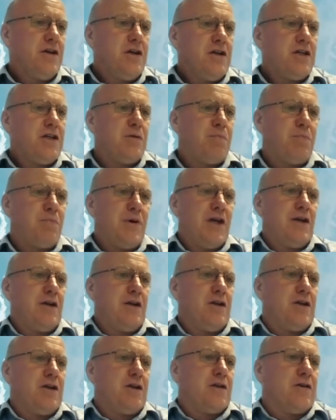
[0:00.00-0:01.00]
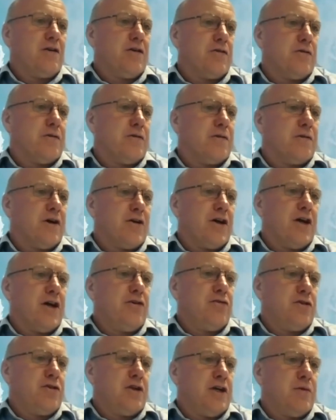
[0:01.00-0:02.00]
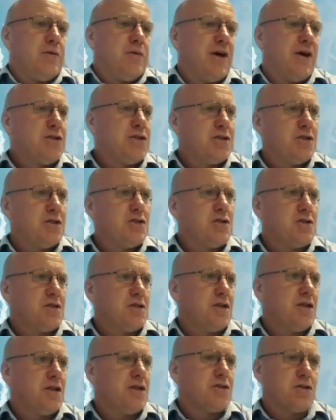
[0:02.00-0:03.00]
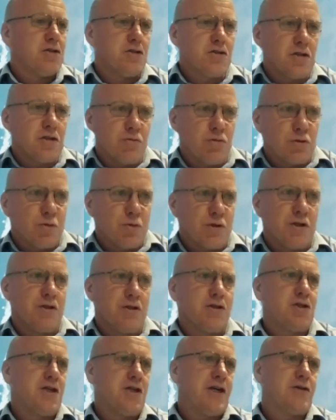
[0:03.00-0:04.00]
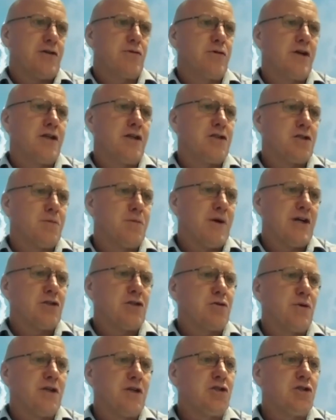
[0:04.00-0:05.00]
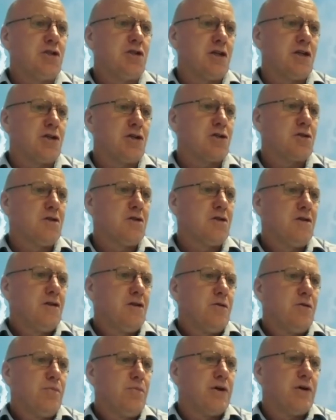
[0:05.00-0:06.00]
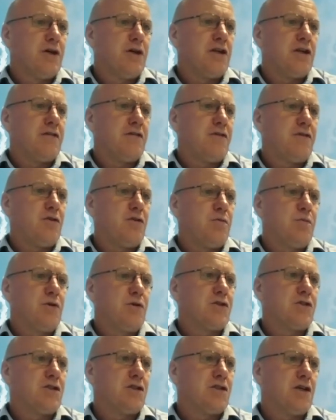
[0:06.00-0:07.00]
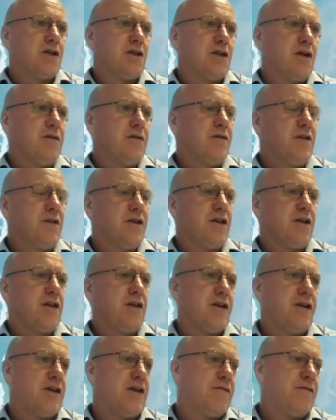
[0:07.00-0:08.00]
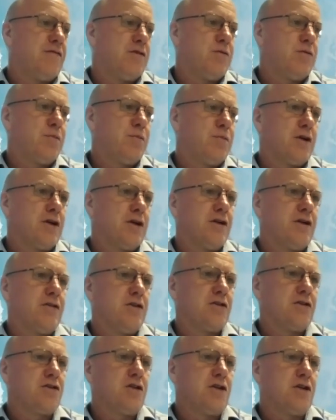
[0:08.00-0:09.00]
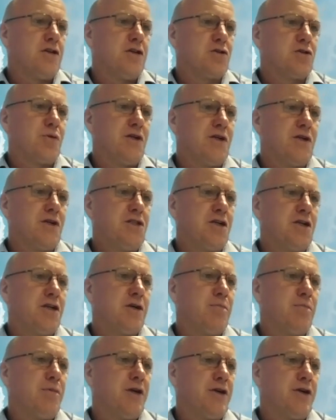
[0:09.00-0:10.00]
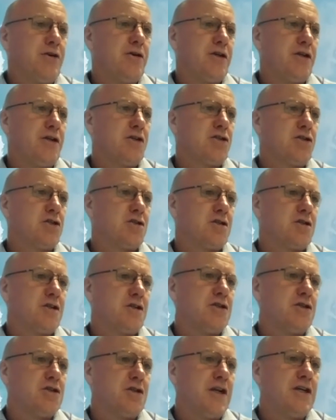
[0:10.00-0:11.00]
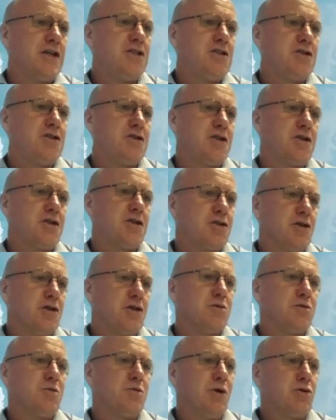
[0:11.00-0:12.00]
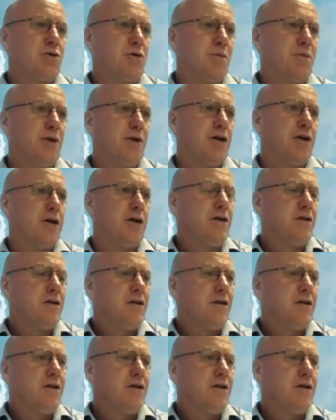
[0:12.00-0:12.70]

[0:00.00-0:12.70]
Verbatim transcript: depending on, on a 100 year basis, it's as someone's put in the chat already, it's about 26. But if you put uh, if you put it in the in the 20 year period, it's it's an 86 times multiplier.